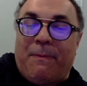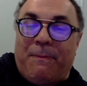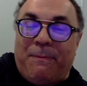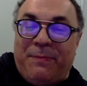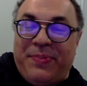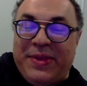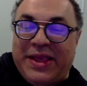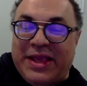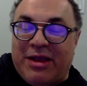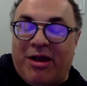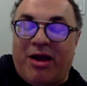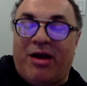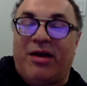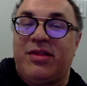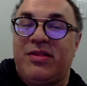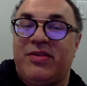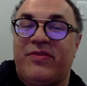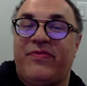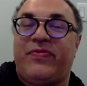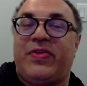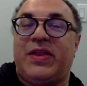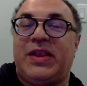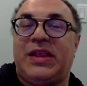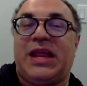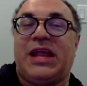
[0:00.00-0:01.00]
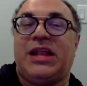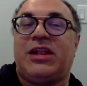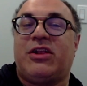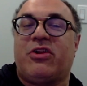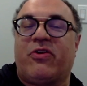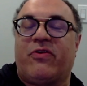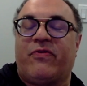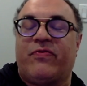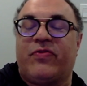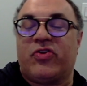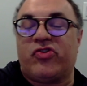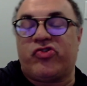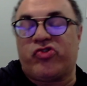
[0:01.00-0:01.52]
Because of the nature
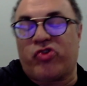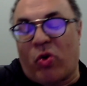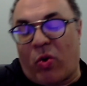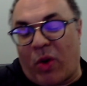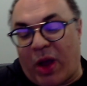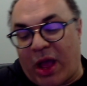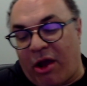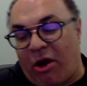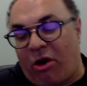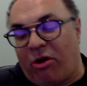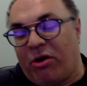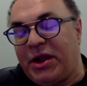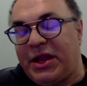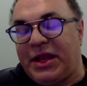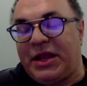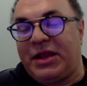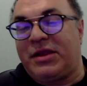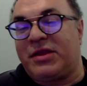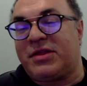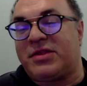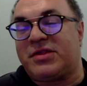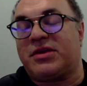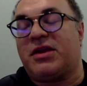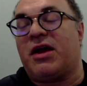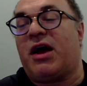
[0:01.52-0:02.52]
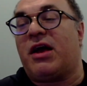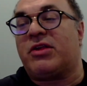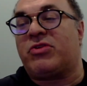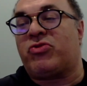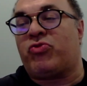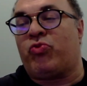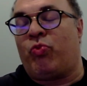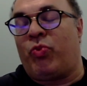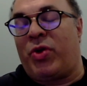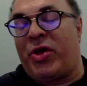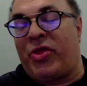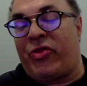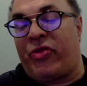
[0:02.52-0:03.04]
of the show, I already discussed
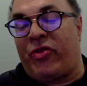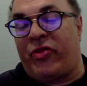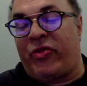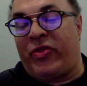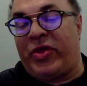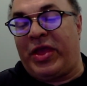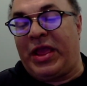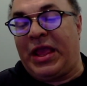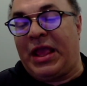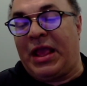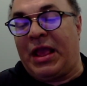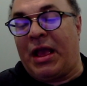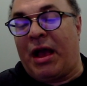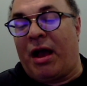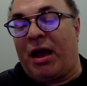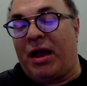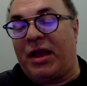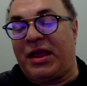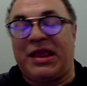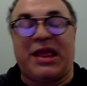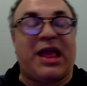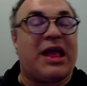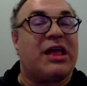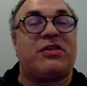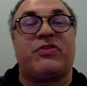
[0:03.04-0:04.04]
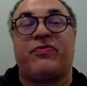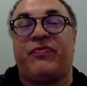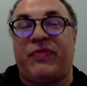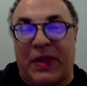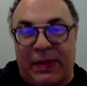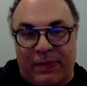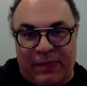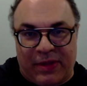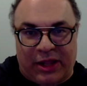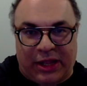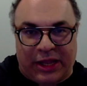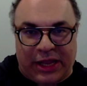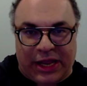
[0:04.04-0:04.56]
with the guest
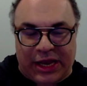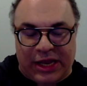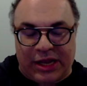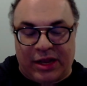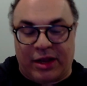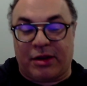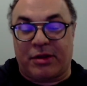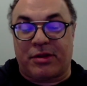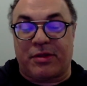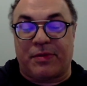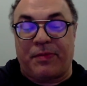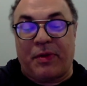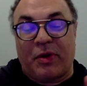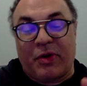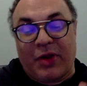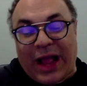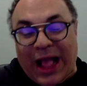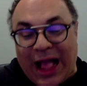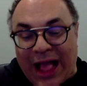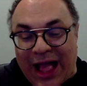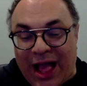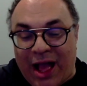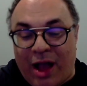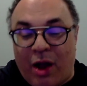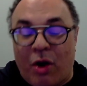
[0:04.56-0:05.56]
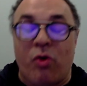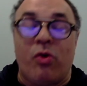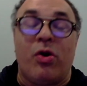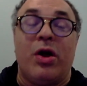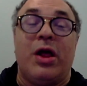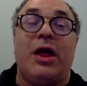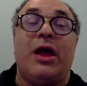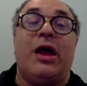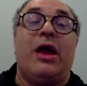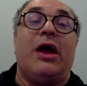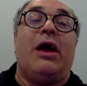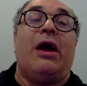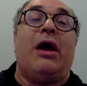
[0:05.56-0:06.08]
female agents about how,
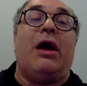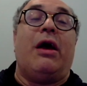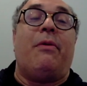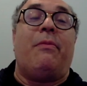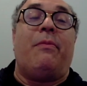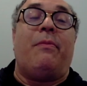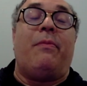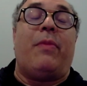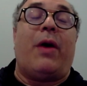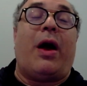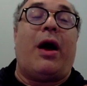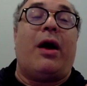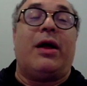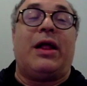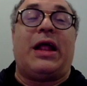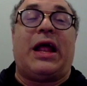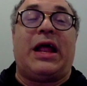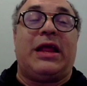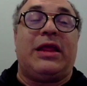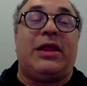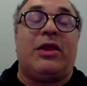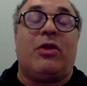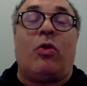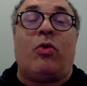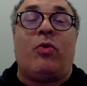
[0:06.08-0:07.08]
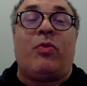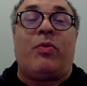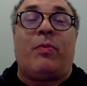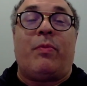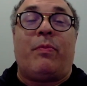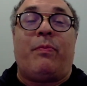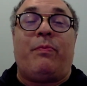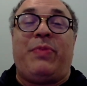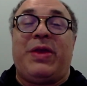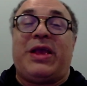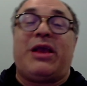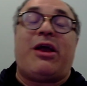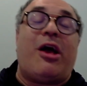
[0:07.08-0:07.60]

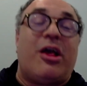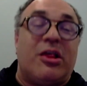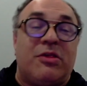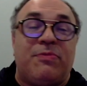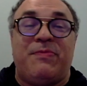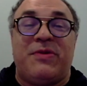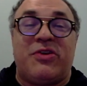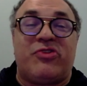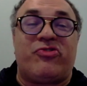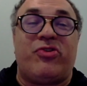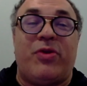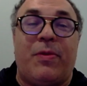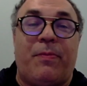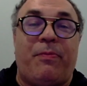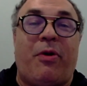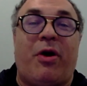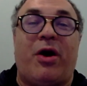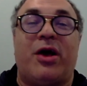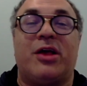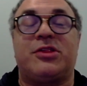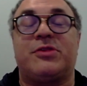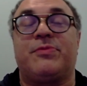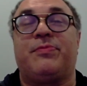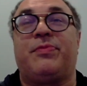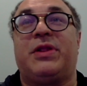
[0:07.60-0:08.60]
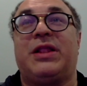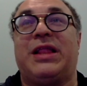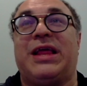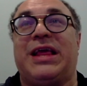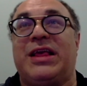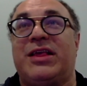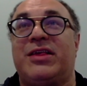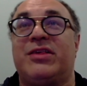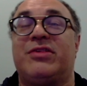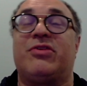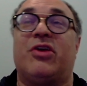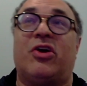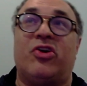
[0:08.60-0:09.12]
because Mission Impossible
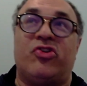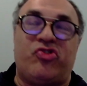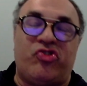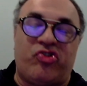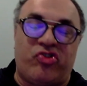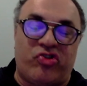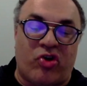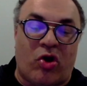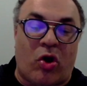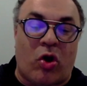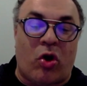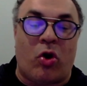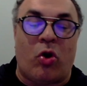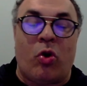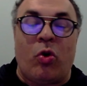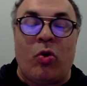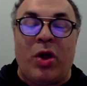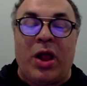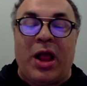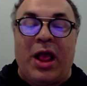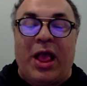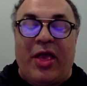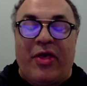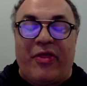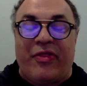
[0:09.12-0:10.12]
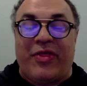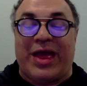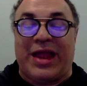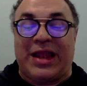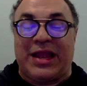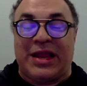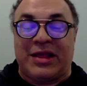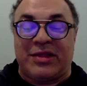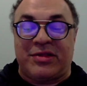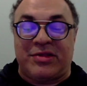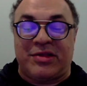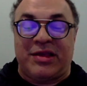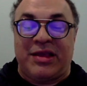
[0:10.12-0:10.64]
is a show that
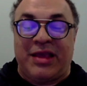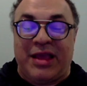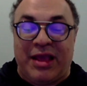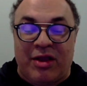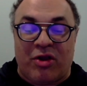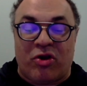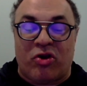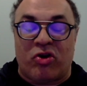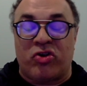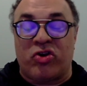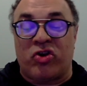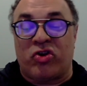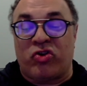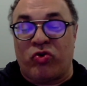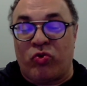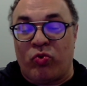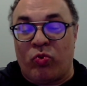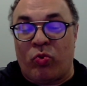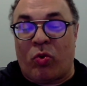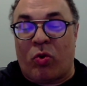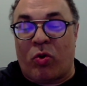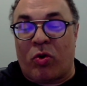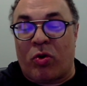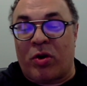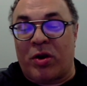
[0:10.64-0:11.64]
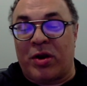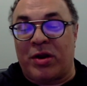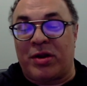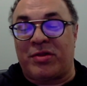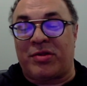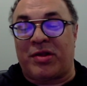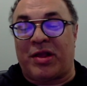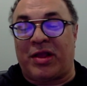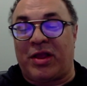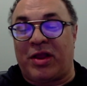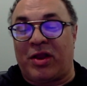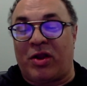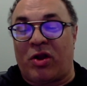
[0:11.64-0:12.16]
is geared
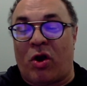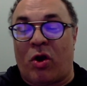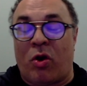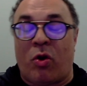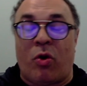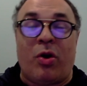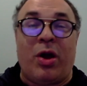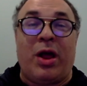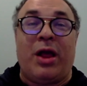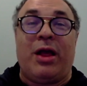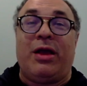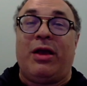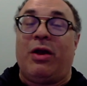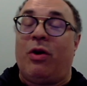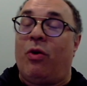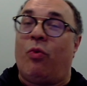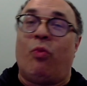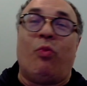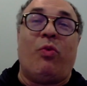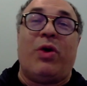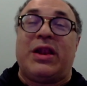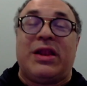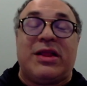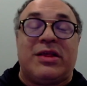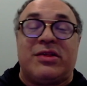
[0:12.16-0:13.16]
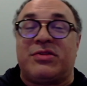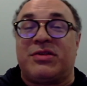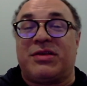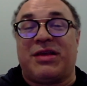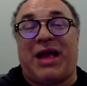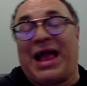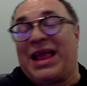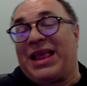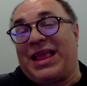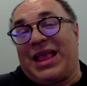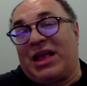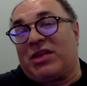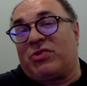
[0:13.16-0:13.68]
towards, you know, what is,
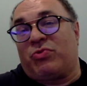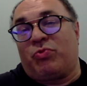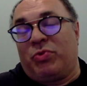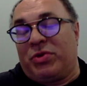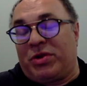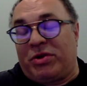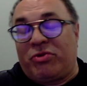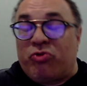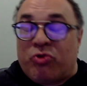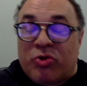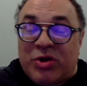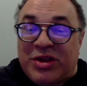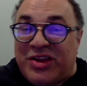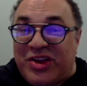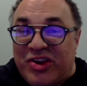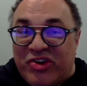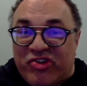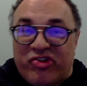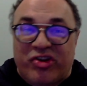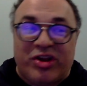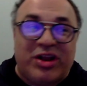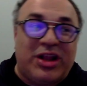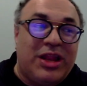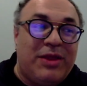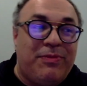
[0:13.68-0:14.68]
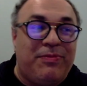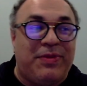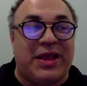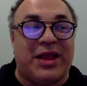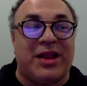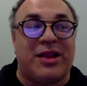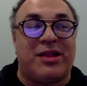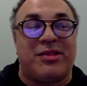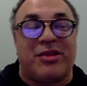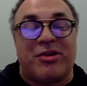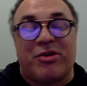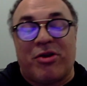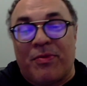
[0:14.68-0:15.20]
I guess, would traditionally be
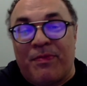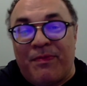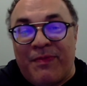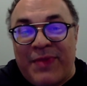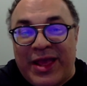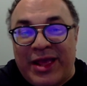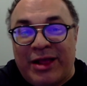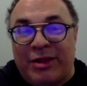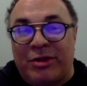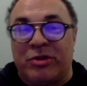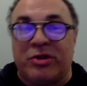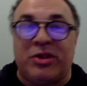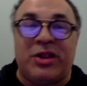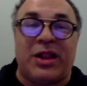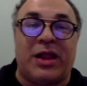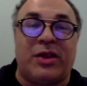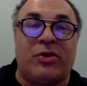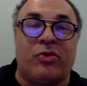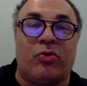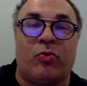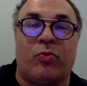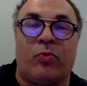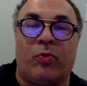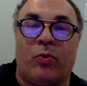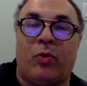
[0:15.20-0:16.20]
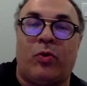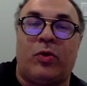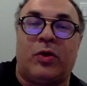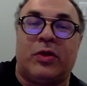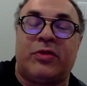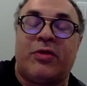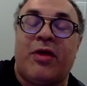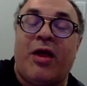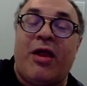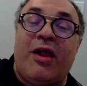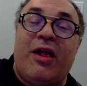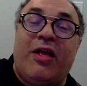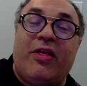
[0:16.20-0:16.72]
considered male gender roles,
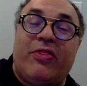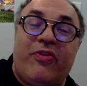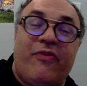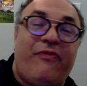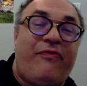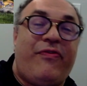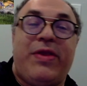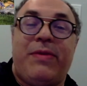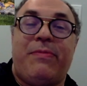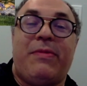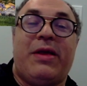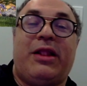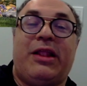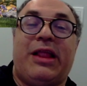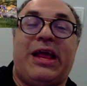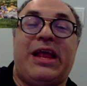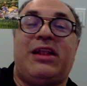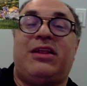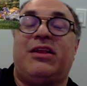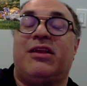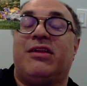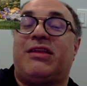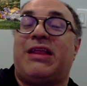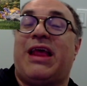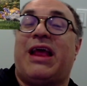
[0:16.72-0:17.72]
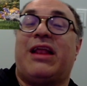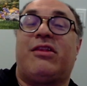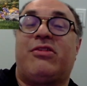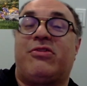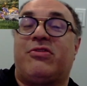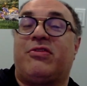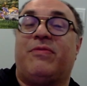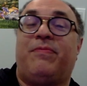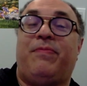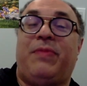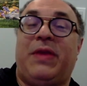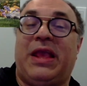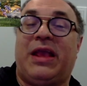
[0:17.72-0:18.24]
the female agent tends
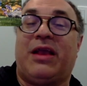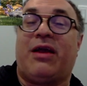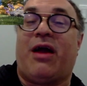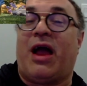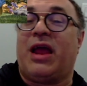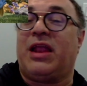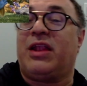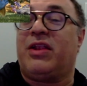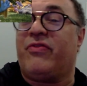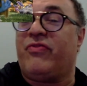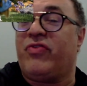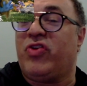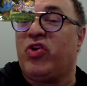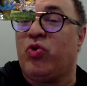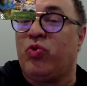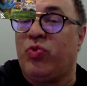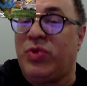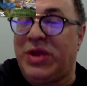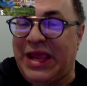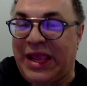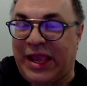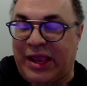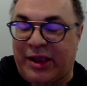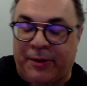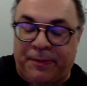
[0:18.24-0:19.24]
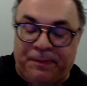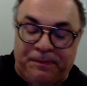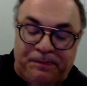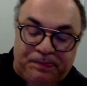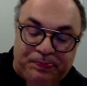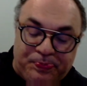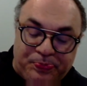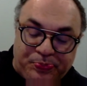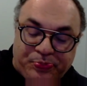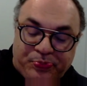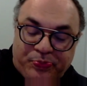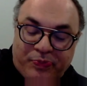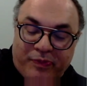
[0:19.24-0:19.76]
to be kind of unique.
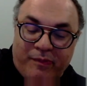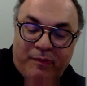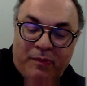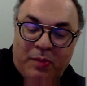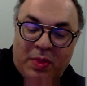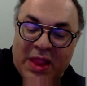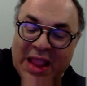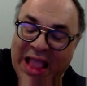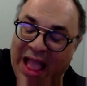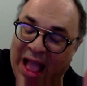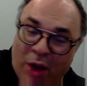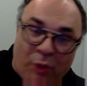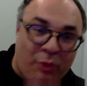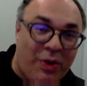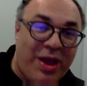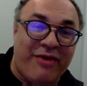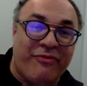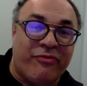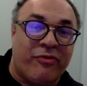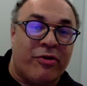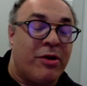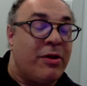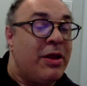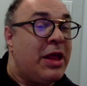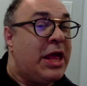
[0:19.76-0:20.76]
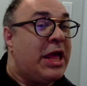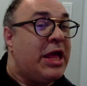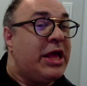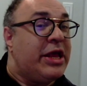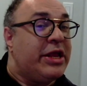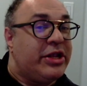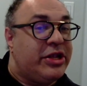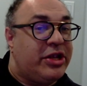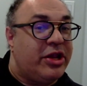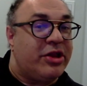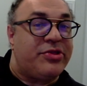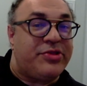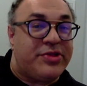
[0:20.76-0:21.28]
However,
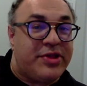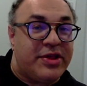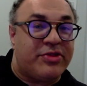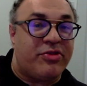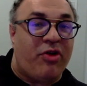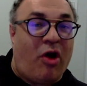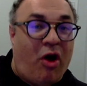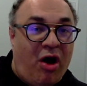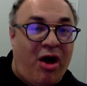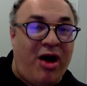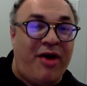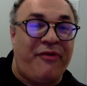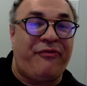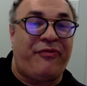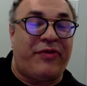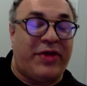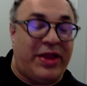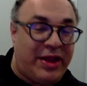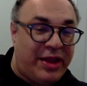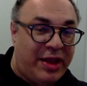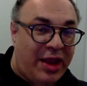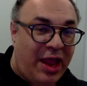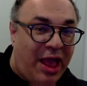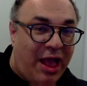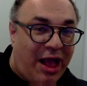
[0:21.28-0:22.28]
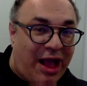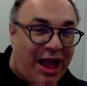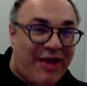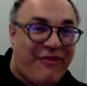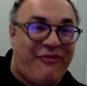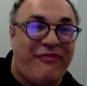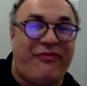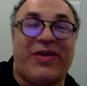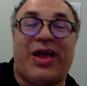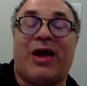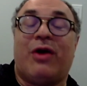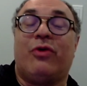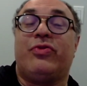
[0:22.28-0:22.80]
just as often, I
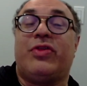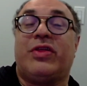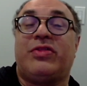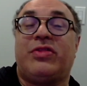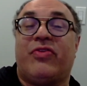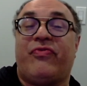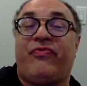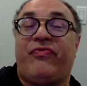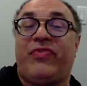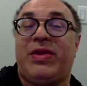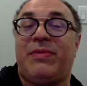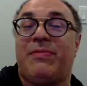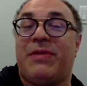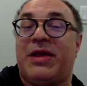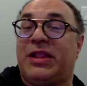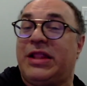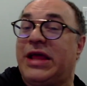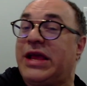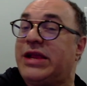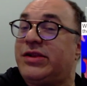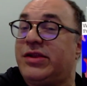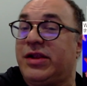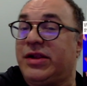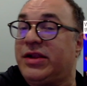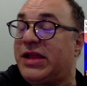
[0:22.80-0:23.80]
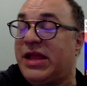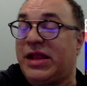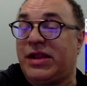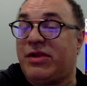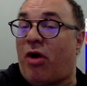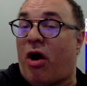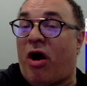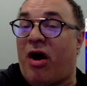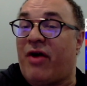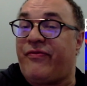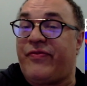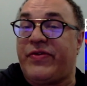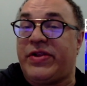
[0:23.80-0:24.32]
found that the female agent can
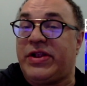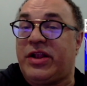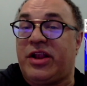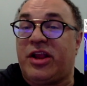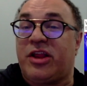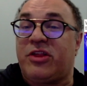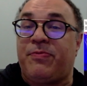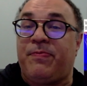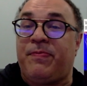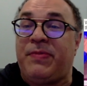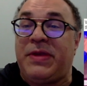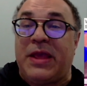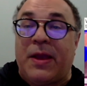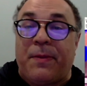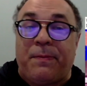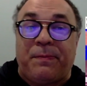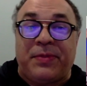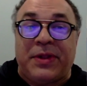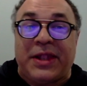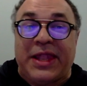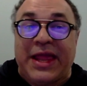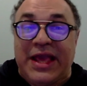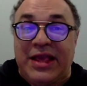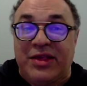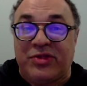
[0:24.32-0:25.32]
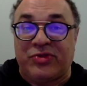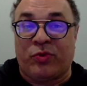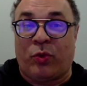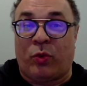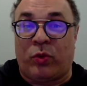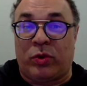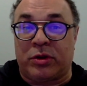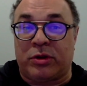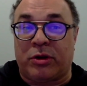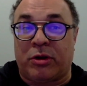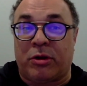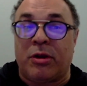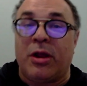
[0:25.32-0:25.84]
often just be a
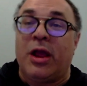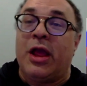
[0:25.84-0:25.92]
placeholder.